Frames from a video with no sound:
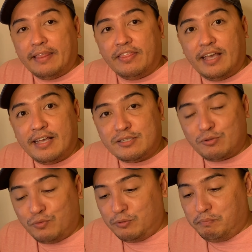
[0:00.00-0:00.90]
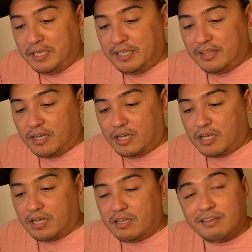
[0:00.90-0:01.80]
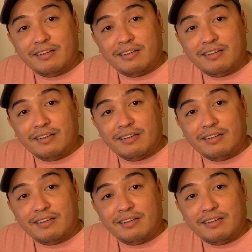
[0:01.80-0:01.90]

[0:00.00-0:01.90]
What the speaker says: this would be the